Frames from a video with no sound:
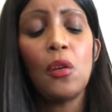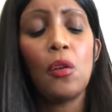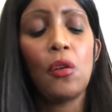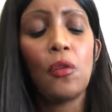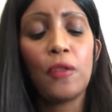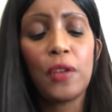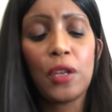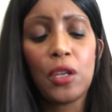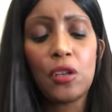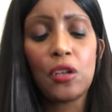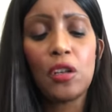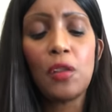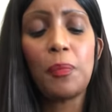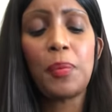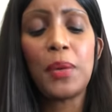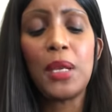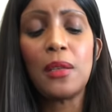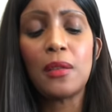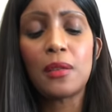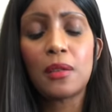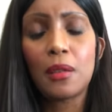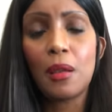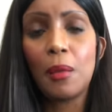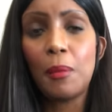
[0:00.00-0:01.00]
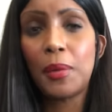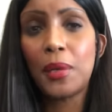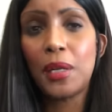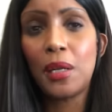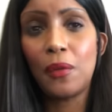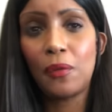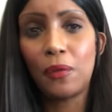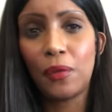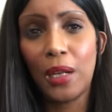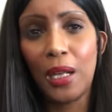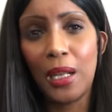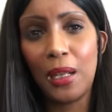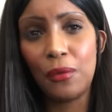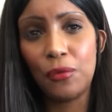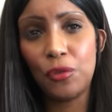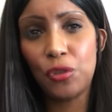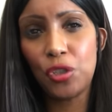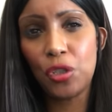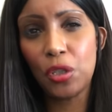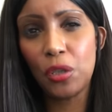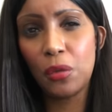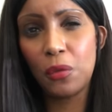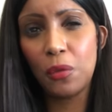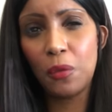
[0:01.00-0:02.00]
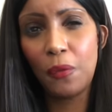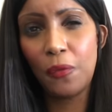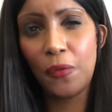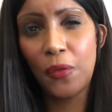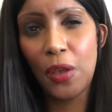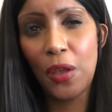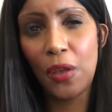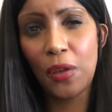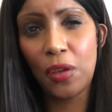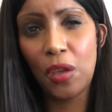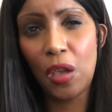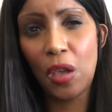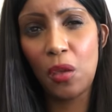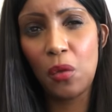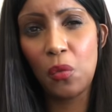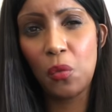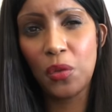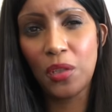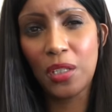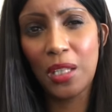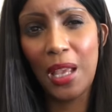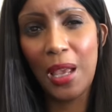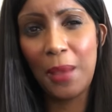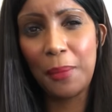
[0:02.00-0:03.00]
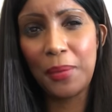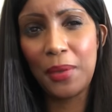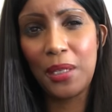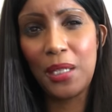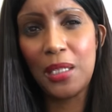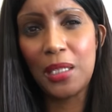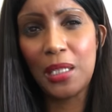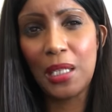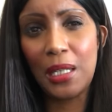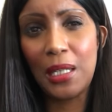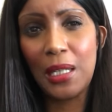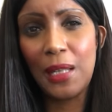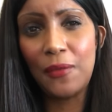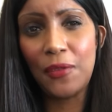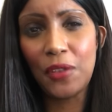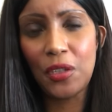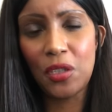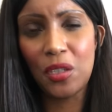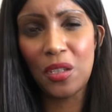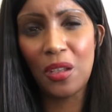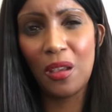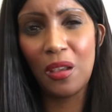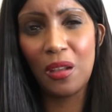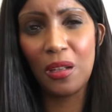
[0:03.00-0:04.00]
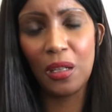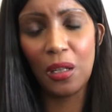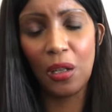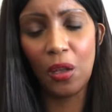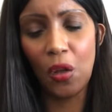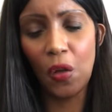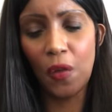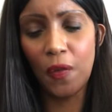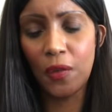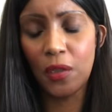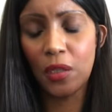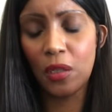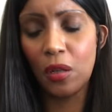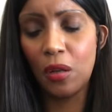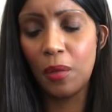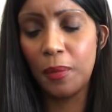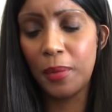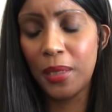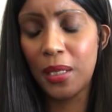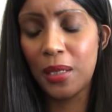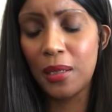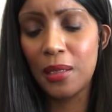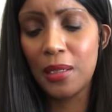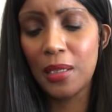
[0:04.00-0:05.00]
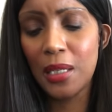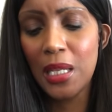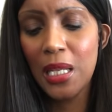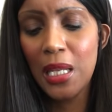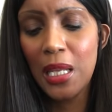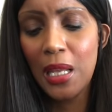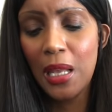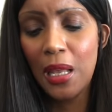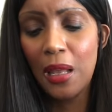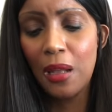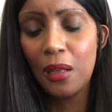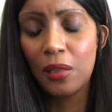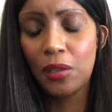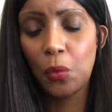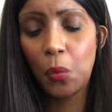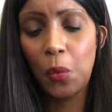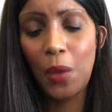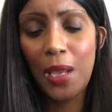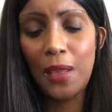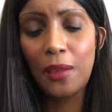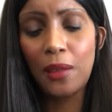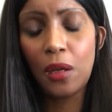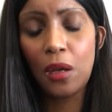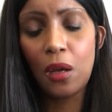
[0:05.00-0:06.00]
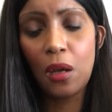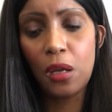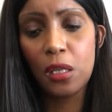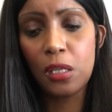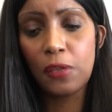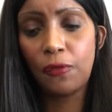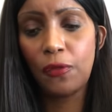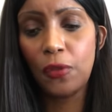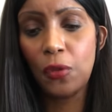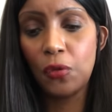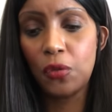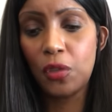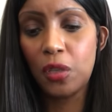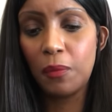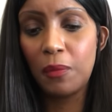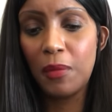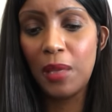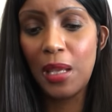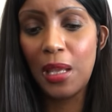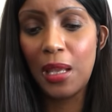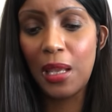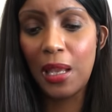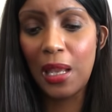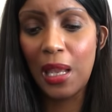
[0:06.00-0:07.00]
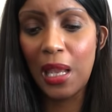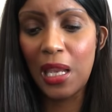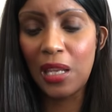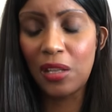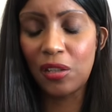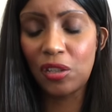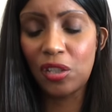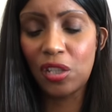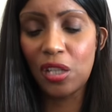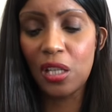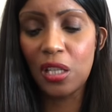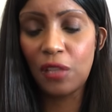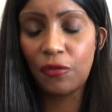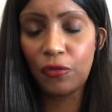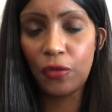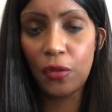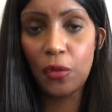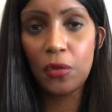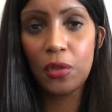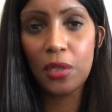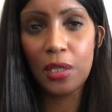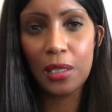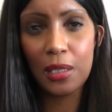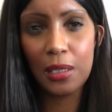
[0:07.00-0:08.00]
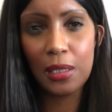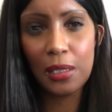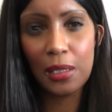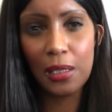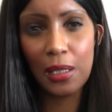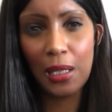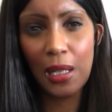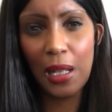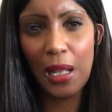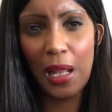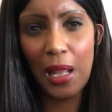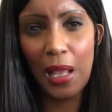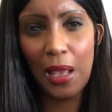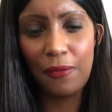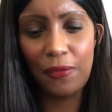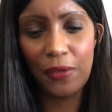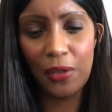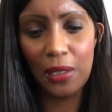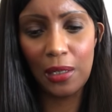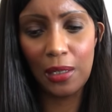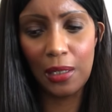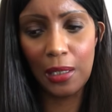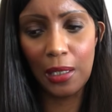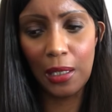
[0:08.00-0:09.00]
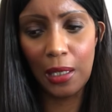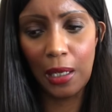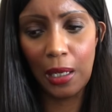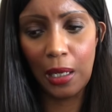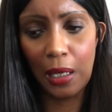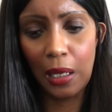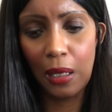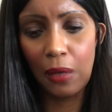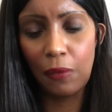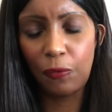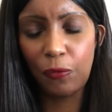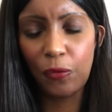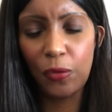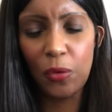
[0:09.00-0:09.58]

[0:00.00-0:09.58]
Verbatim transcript: or it could have been somebody around you, Virgo, was happy to live a certain lifestyle because the way the cards feel to me, it just feels slovenly. It